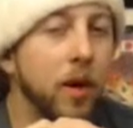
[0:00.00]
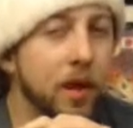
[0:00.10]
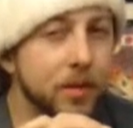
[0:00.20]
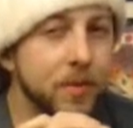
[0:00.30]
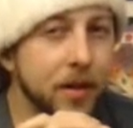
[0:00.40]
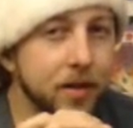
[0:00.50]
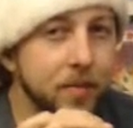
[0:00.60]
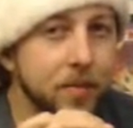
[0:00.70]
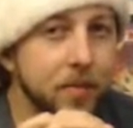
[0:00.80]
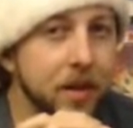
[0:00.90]
I expected him
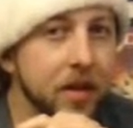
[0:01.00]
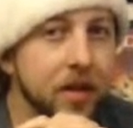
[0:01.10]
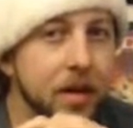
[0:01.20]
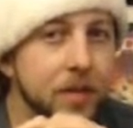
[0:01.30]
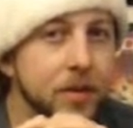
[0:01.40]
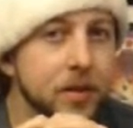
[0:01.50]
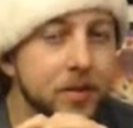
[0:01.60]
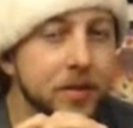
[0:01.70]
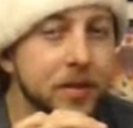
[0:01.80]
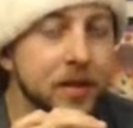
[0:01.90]
to be. I expected him to
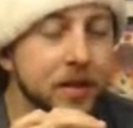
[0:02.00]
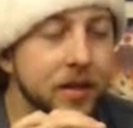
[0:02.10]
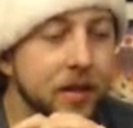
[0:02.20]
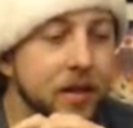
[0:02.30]
be